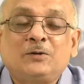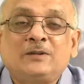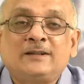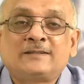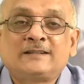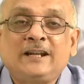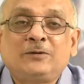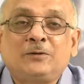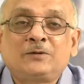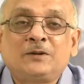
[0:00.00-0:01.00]
the
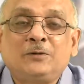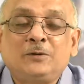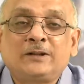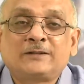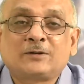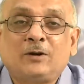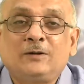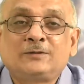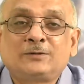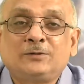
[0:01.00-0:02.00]
stakeholders
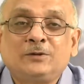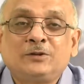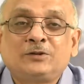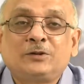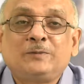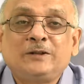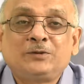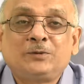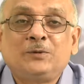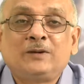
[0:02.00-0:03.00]
also should be
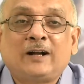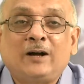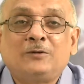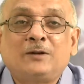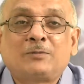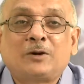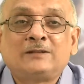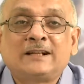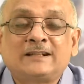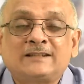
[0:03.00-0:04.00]
told how the
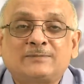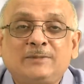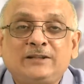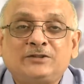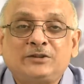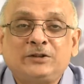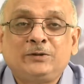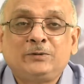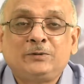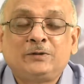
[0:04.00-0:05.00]
project is being
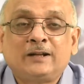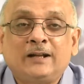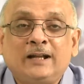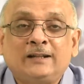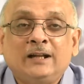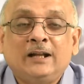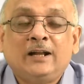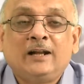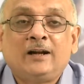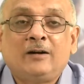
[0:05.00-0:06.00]
scheduled and
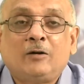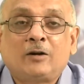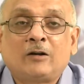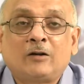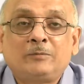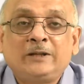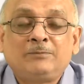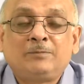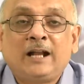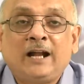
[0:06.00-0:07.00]
or
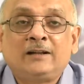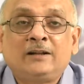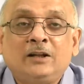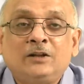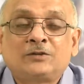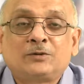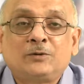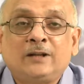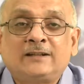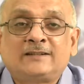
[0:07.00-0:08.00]
being planned, so
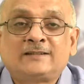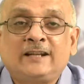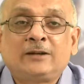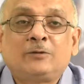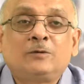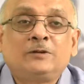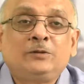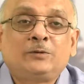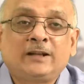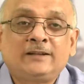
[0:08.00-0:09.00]
that
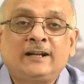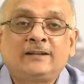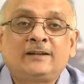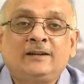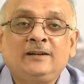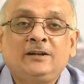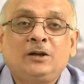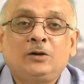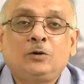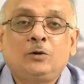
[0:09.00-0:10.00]
you can get a
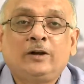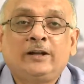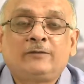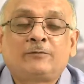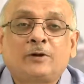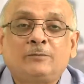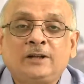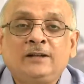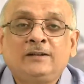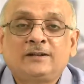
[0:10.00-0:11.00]
go ahead from
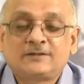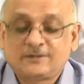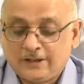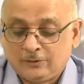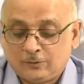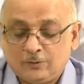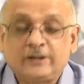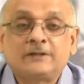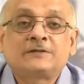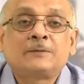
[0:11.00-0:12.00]
the
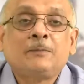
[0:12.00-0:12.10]
stakeholders.